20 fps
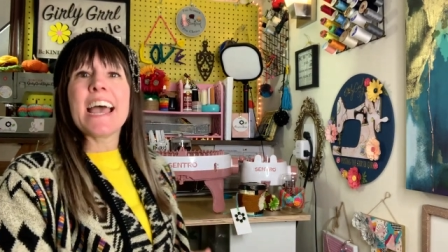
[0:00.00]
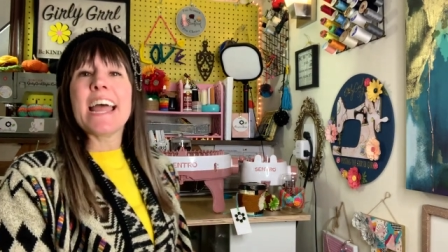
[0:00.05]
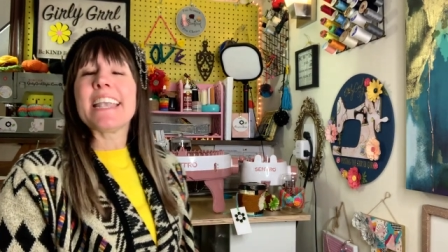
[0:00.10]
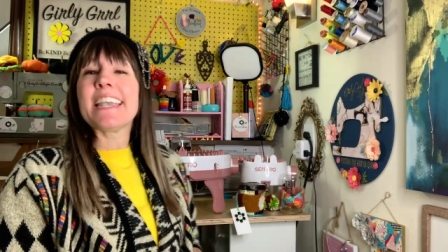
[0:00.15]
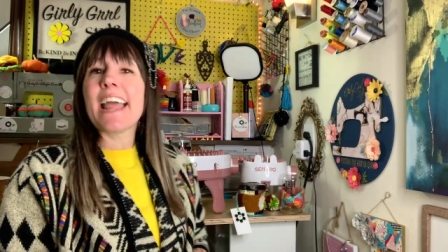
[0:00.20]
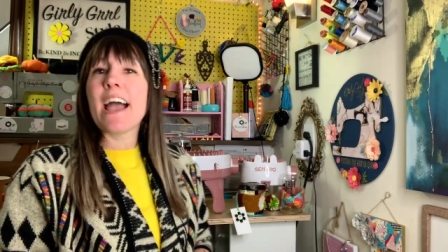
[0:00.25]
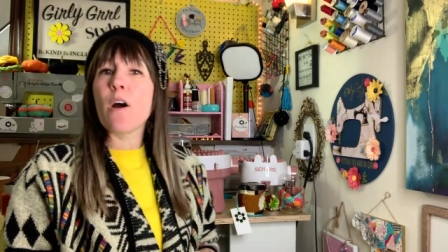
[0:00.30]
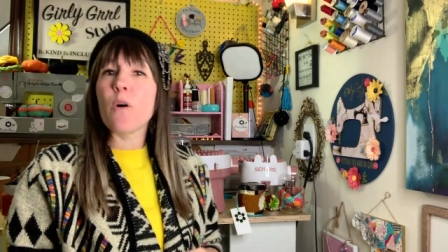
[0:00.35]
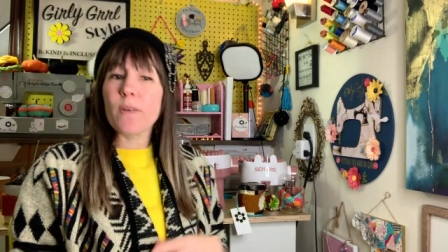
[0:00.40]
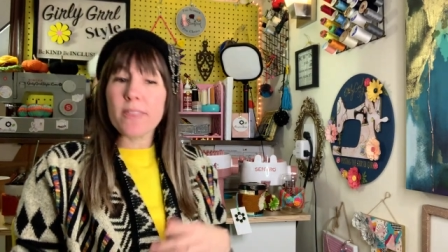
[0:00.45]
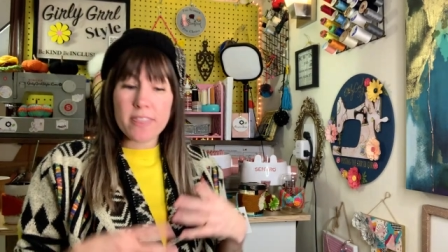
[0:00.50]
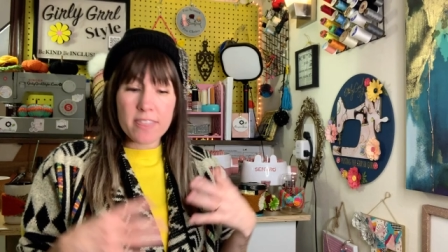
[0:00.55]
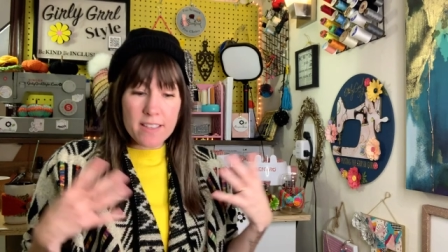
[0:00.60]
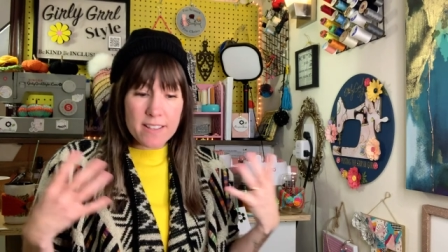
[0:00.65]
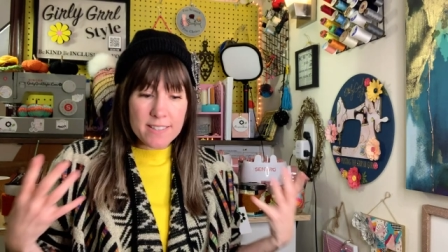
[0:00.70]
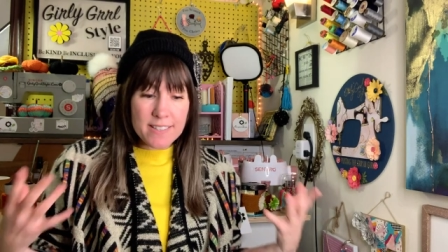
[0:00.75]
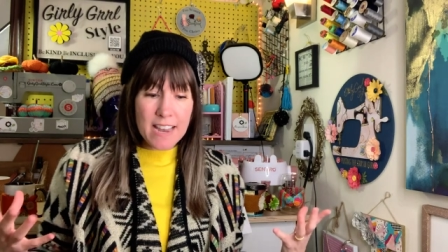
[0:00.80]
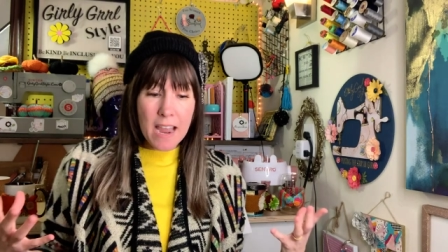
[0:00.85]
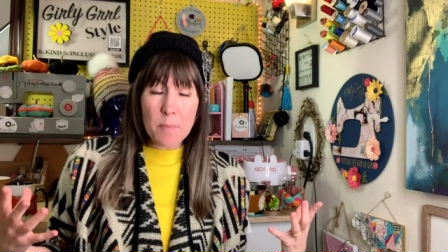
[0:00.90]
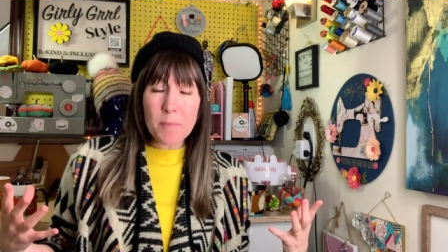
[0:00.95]
Now,
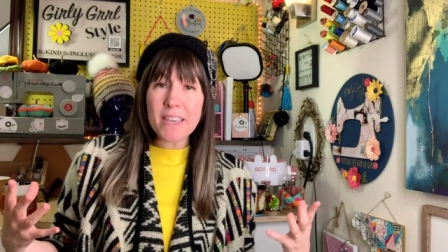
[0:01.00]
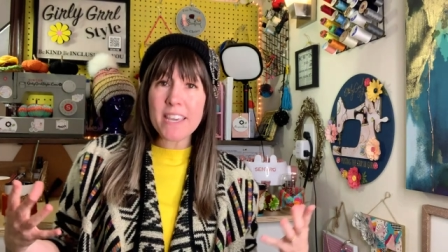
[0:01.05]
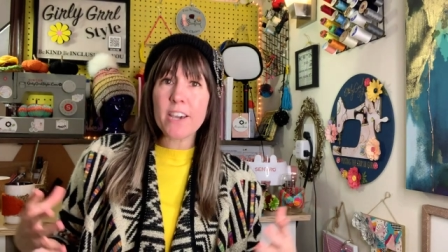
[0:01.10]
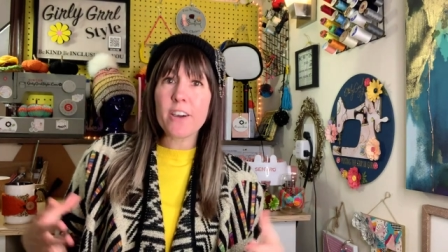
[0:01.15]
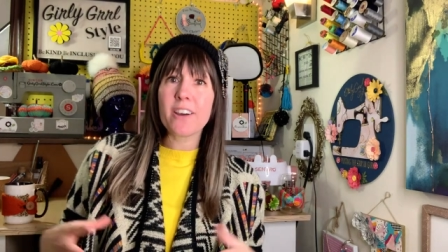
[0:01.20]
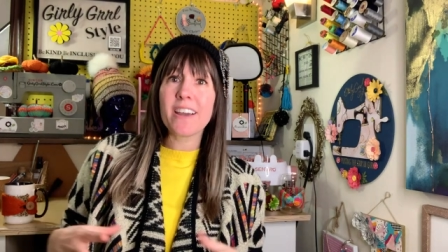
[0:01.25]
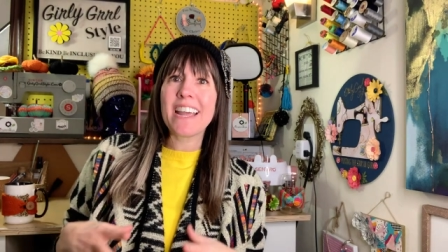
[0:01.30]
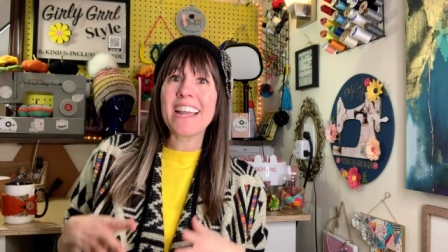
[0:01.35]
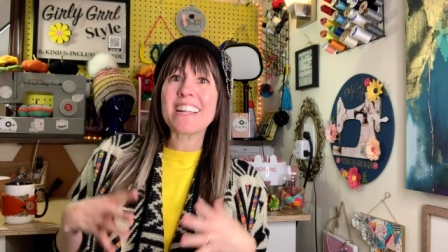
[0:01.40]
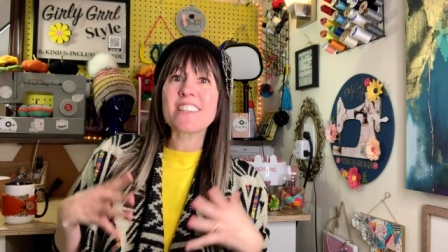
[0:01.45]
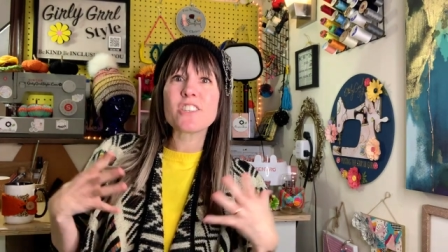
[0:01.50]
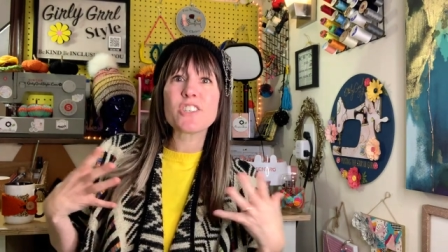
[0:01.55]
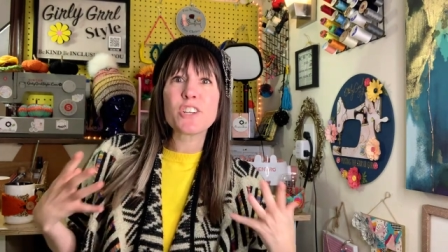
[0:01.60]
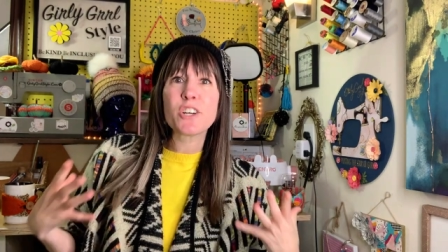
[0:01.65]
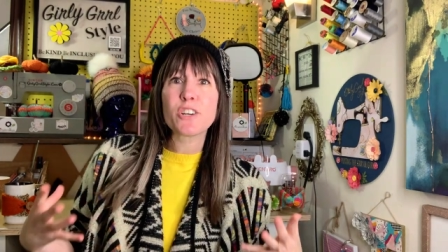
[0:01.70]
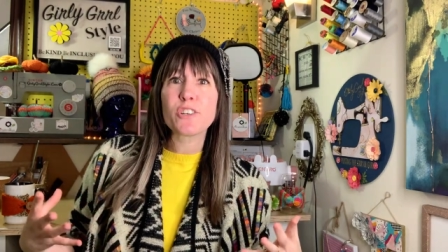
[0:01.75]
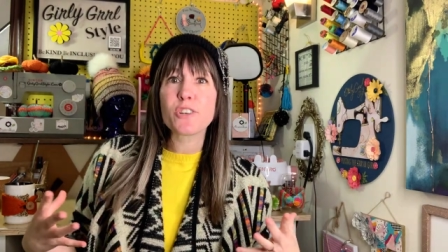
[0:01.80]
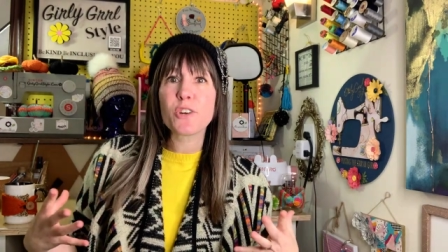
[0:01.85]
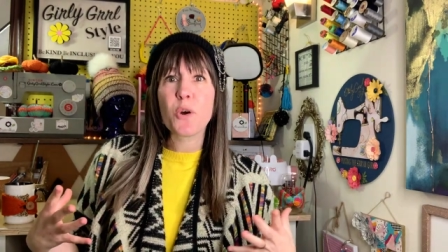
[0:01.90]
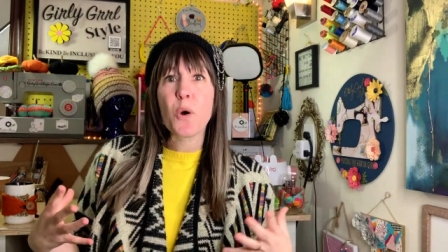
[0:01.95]
this time of year, it's
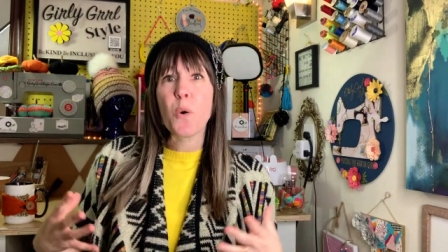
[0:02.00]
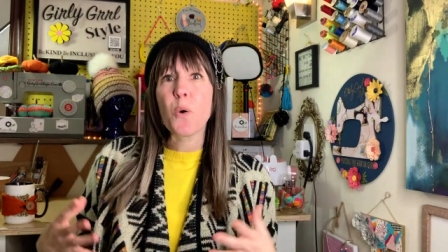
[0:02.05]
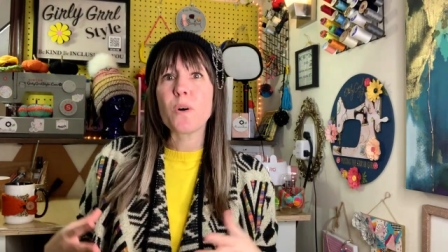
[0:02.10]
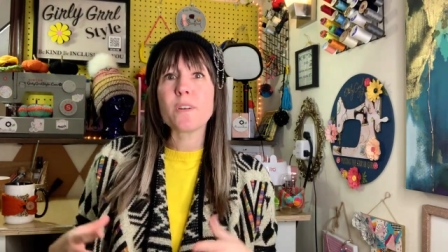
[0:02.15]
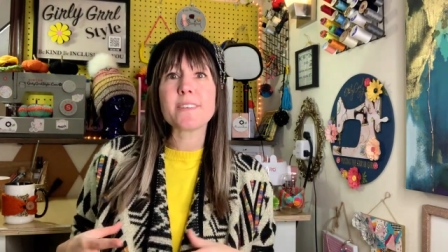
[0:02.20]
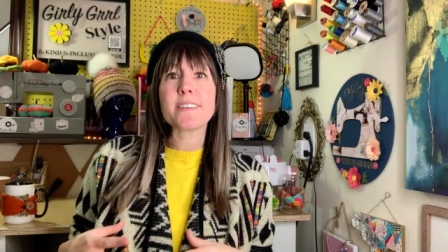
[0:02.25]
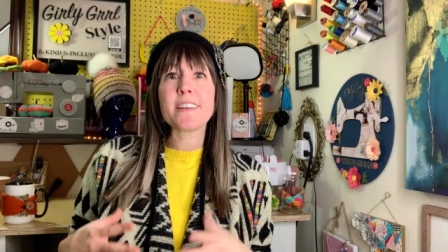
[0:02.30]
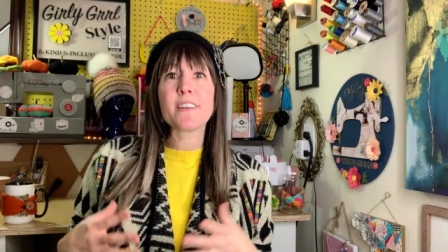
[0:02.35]
turned cold,